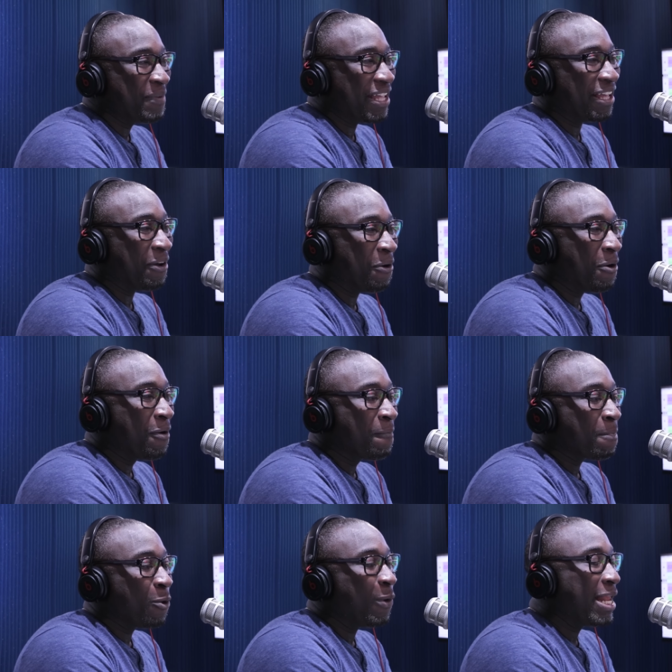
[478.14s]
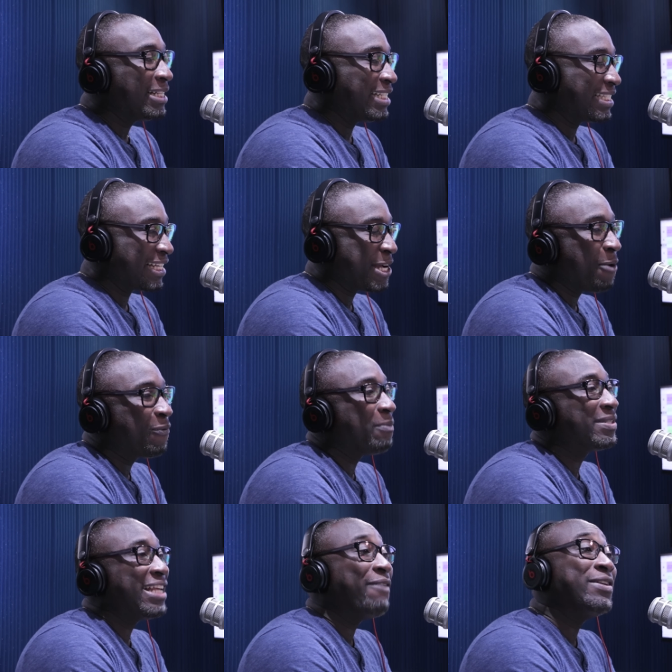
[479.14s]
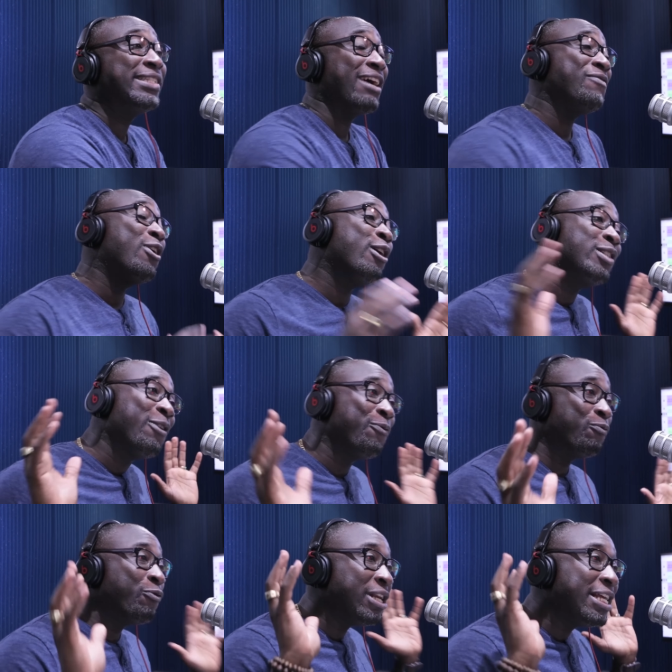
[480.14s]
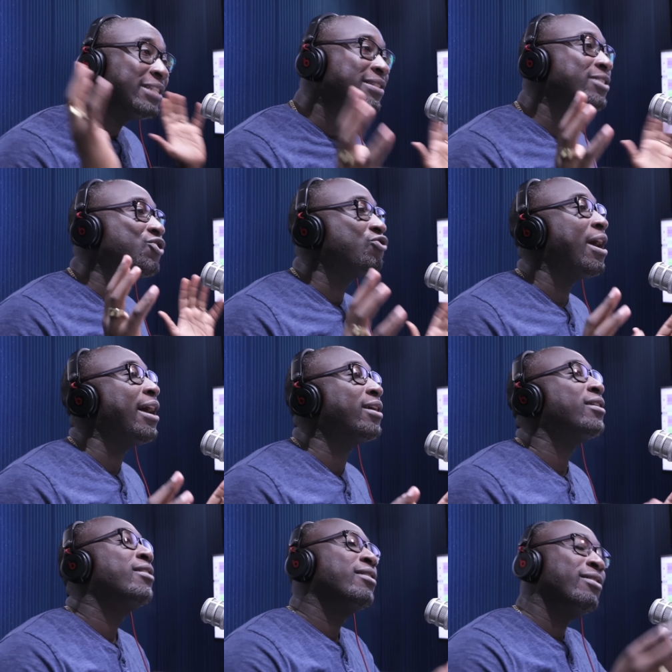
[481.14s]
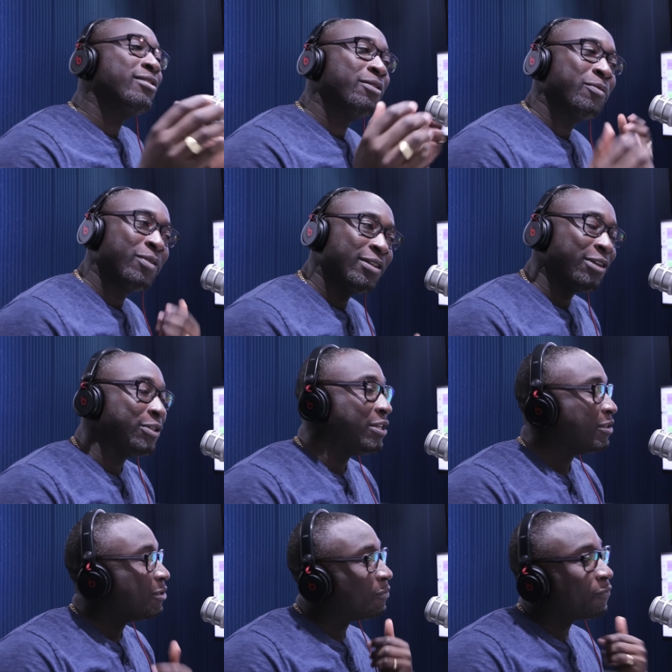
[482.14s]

me, what else is to come from Savi Sav? Now that you've released this track, you, you, you